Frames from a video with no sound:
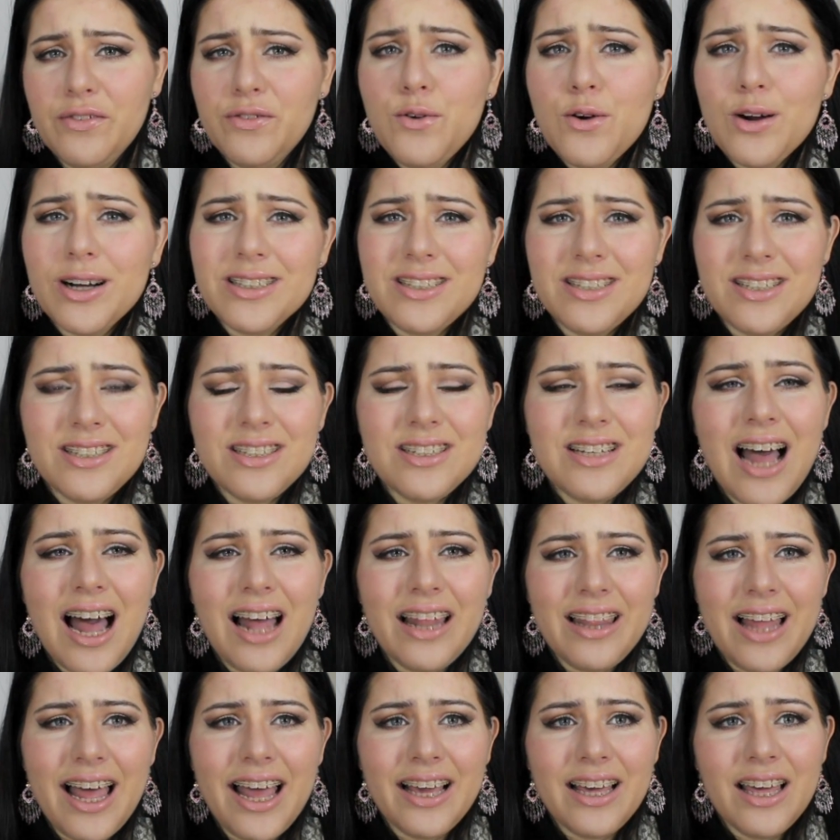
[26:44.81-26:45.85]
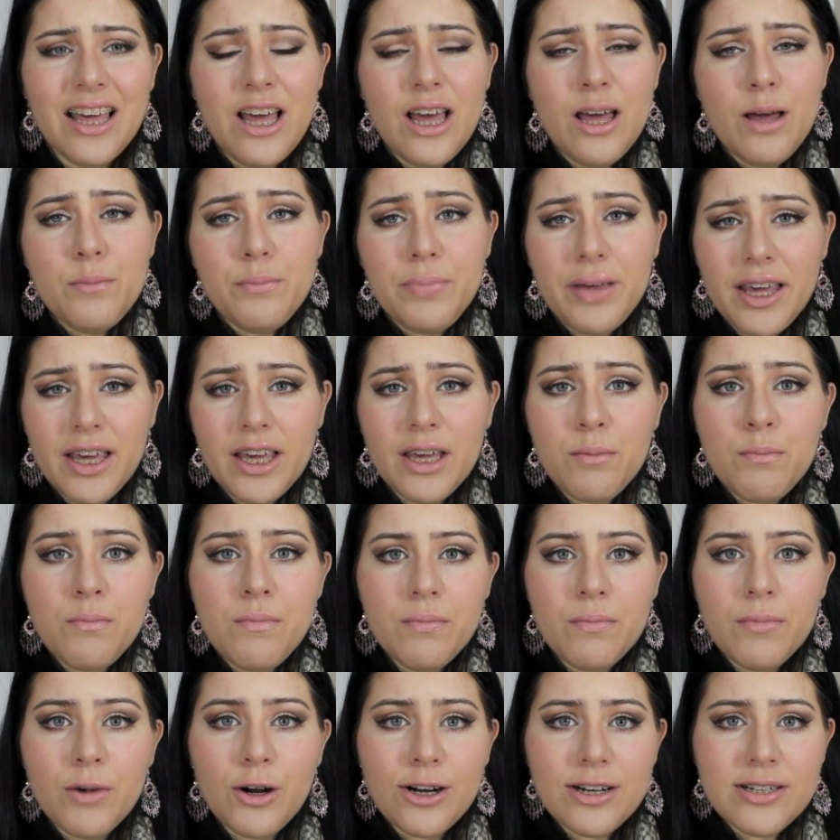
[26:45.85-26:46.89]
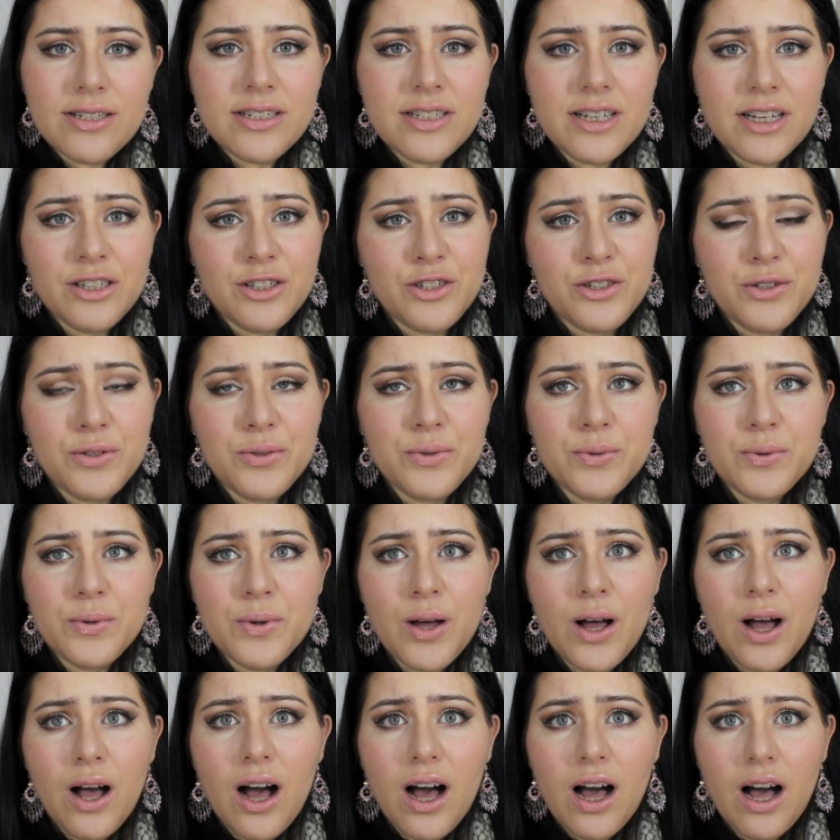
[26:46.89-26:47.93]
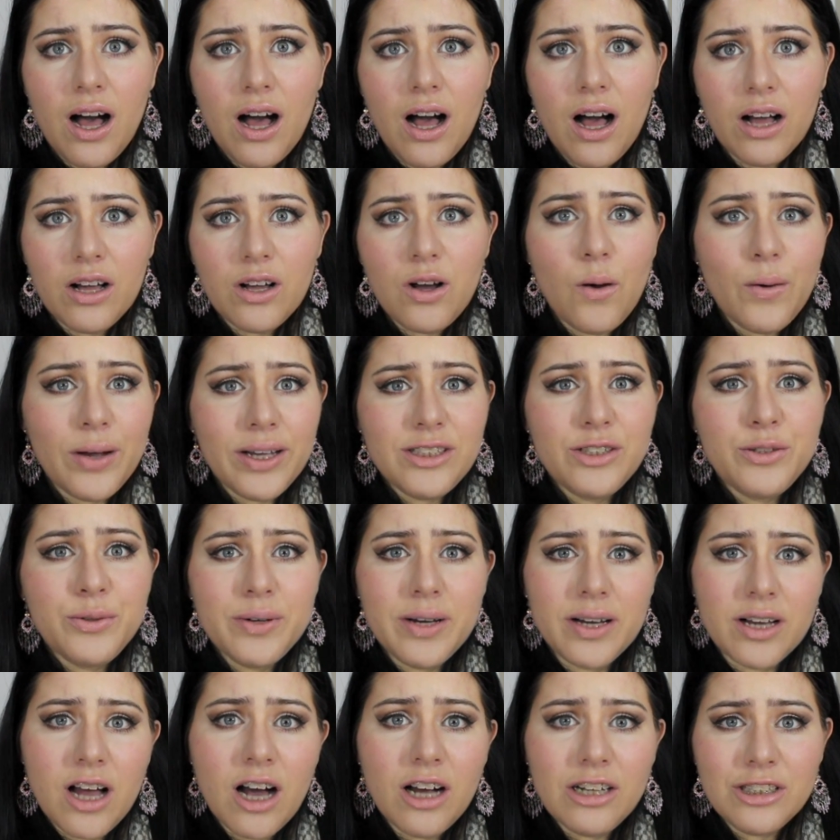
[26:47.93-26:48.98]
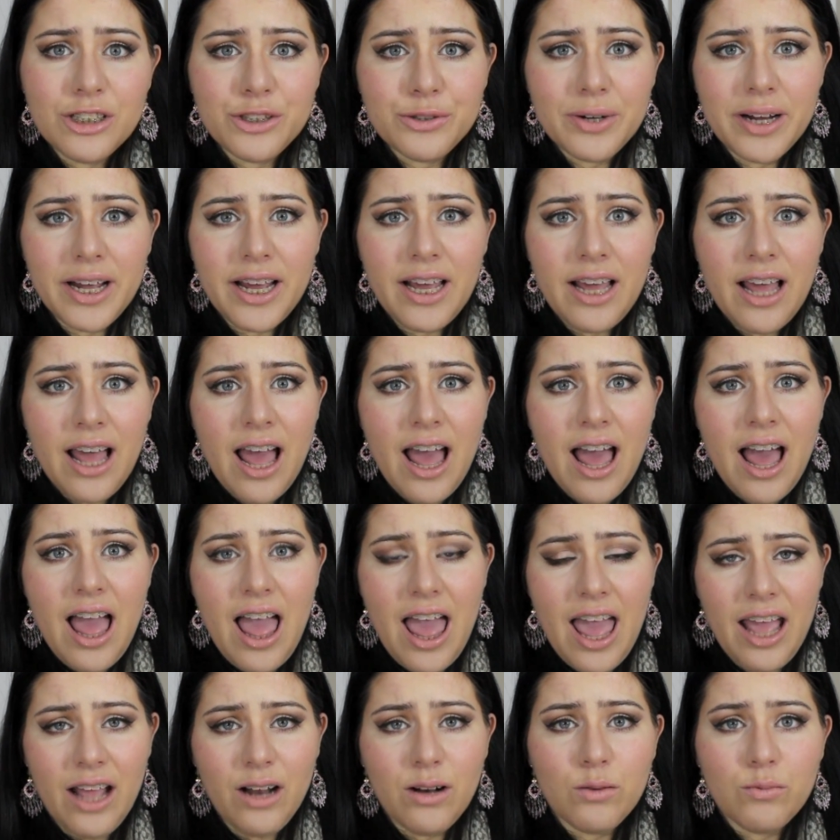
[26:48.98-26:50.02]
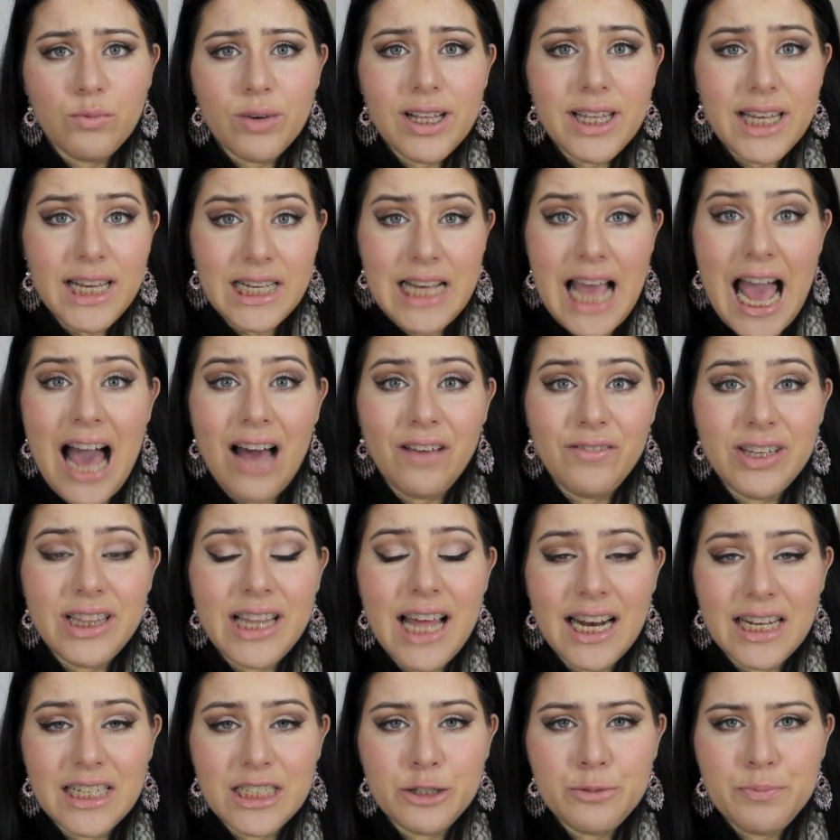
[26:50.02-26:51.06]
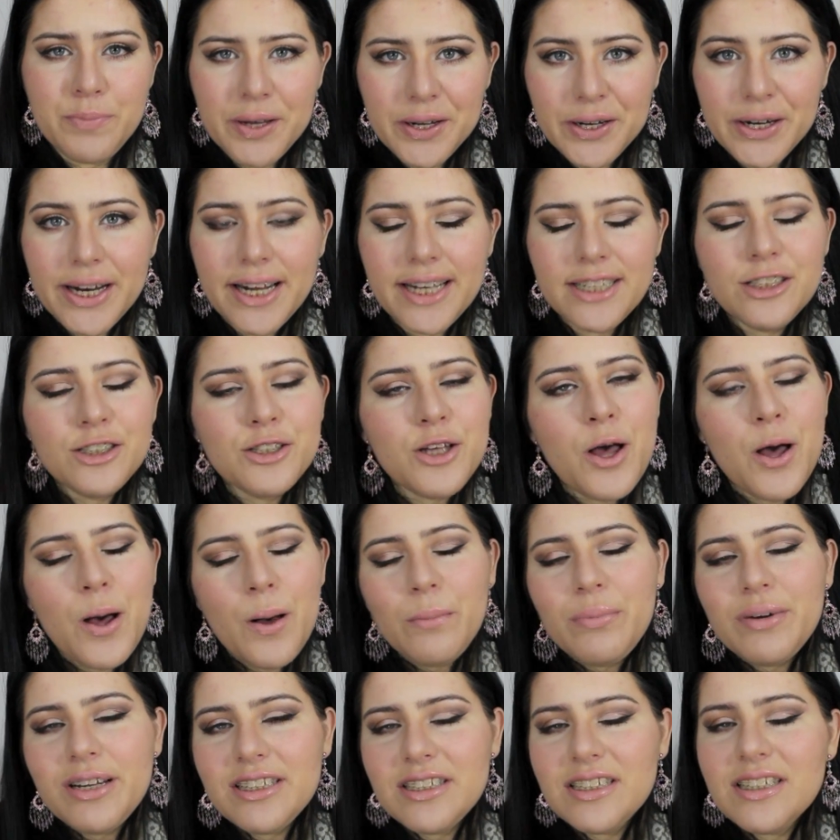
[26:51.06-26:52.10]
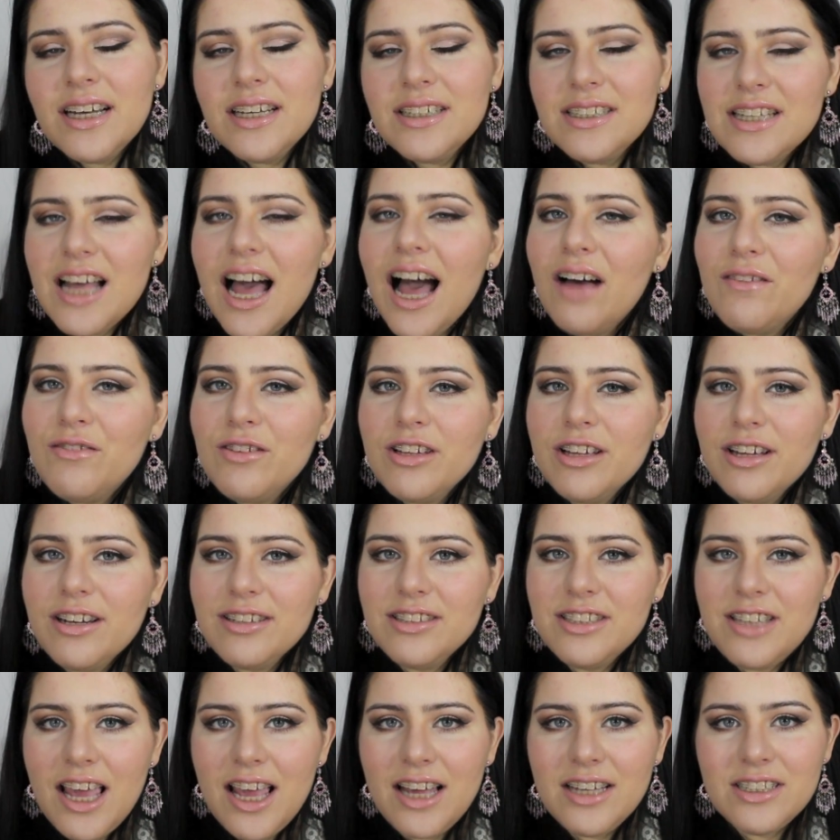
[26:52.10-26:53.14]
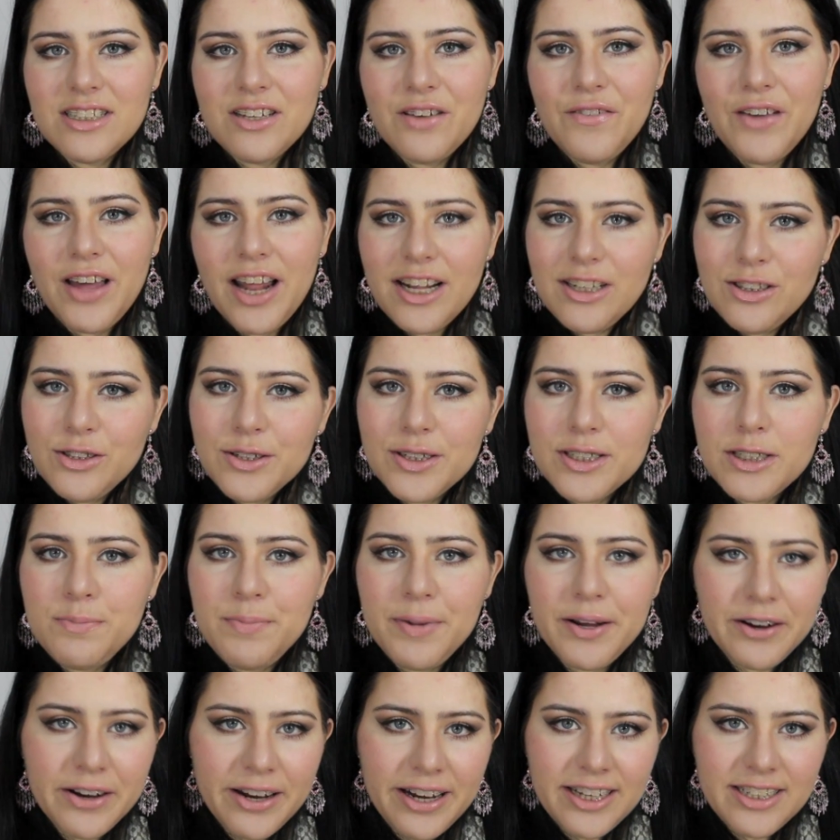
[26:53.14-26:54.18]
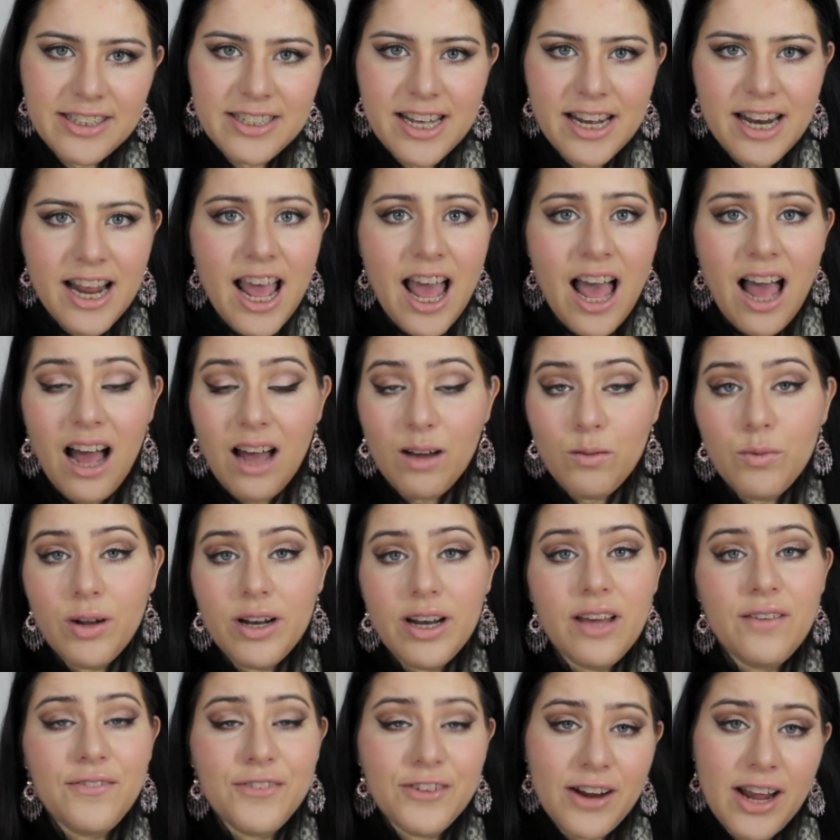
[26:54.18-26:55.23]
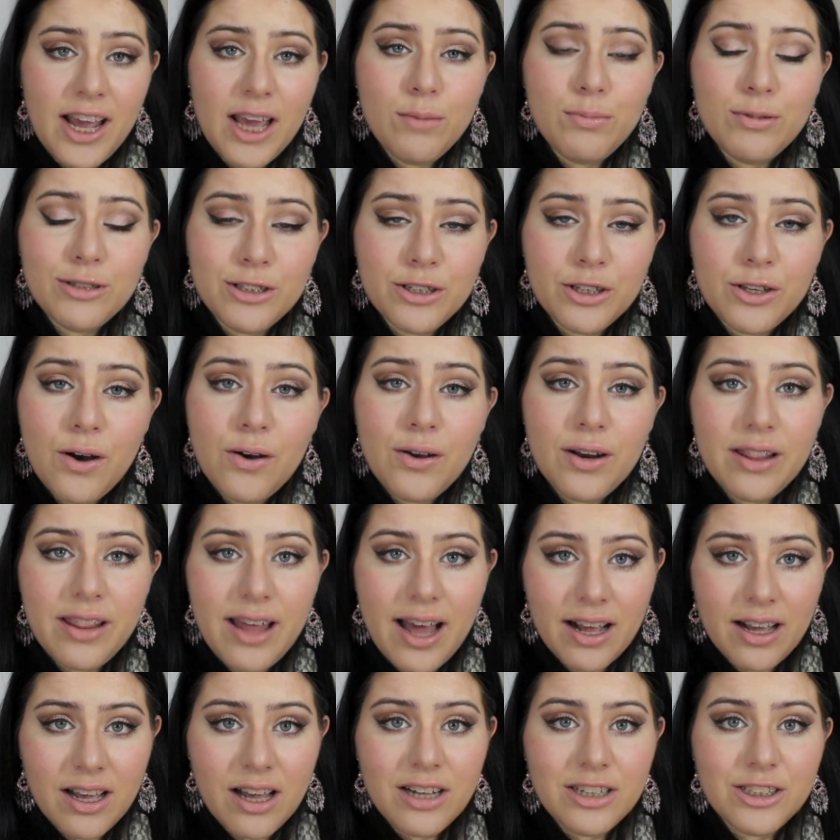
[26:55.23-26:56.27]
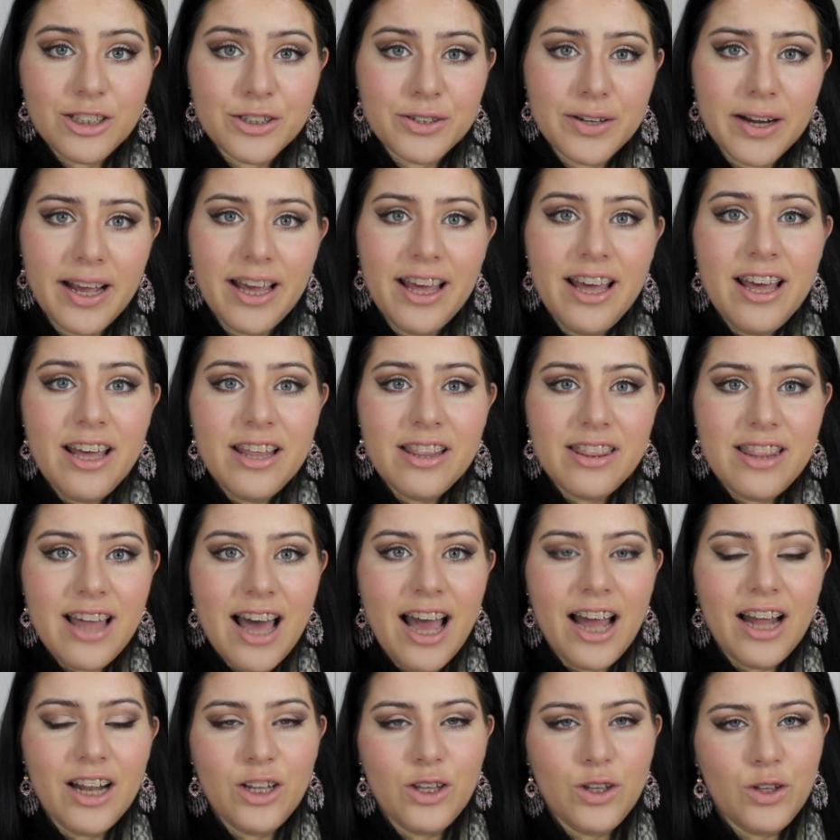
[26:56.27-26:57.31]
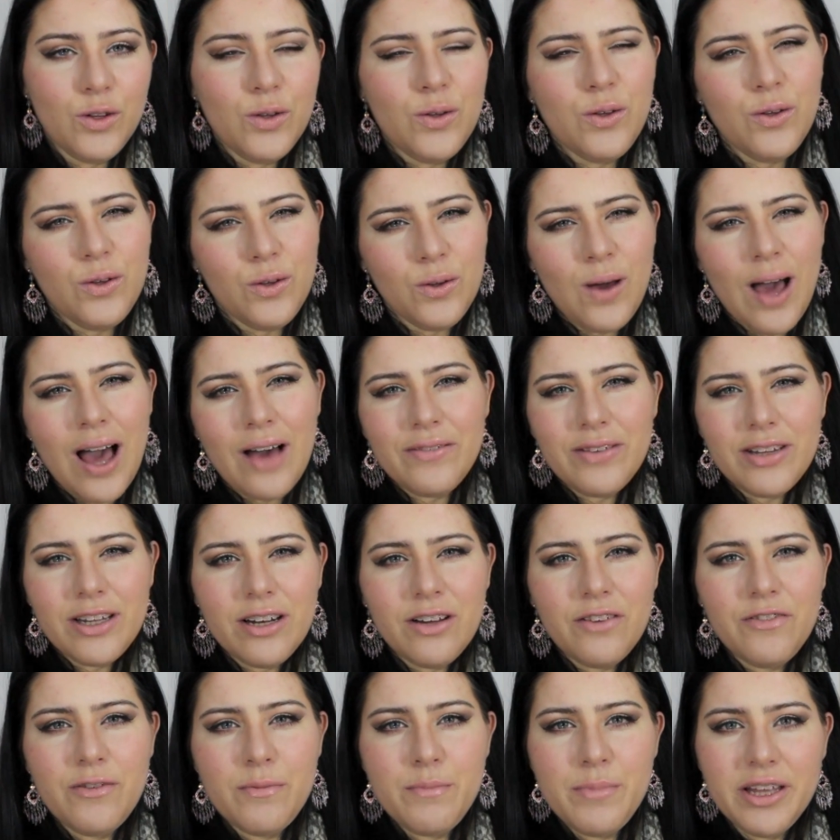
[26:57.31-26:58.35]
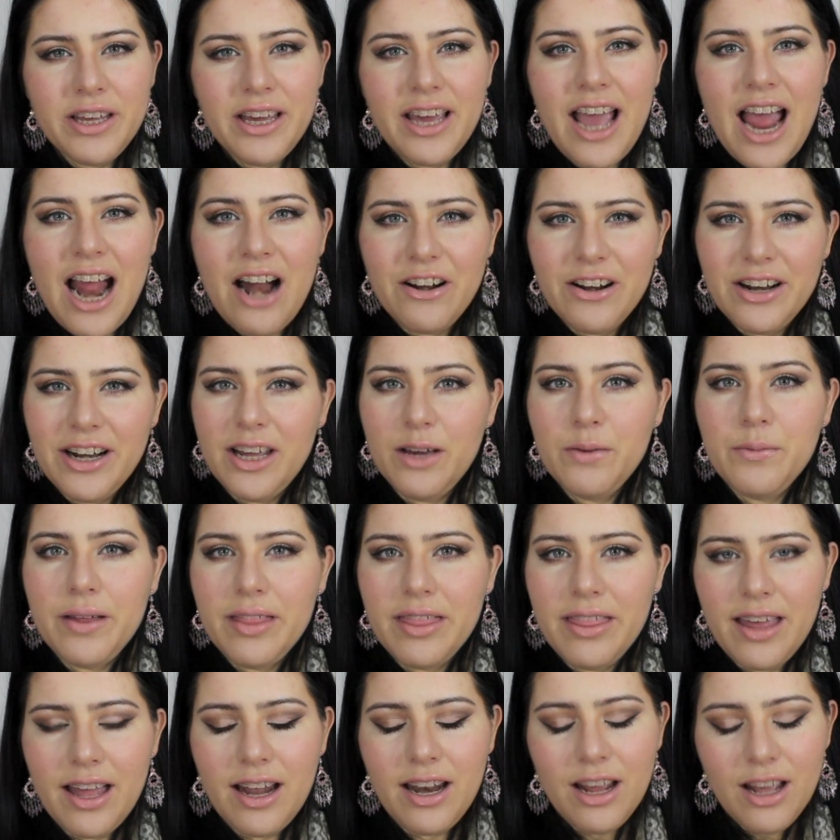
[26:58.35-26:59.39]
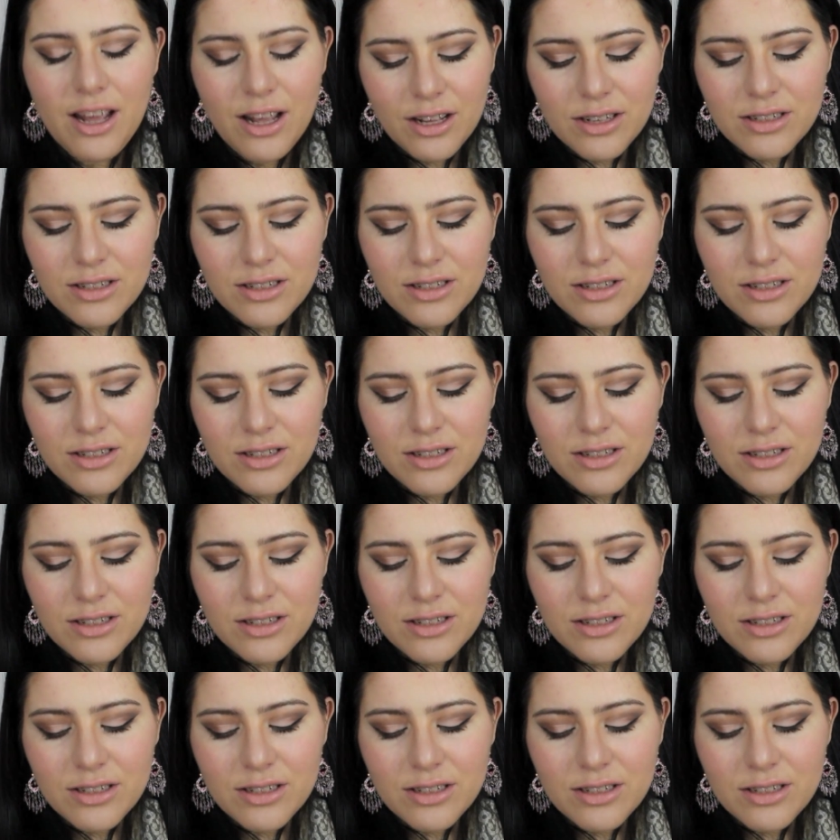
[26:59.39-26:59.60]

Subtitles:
Of course, it's not like being immersed into going to a country and really having that experience, but it's nice to have a little taste of it and to experience it, and one day if you're able to go to that country, that you have a little familiarity with it.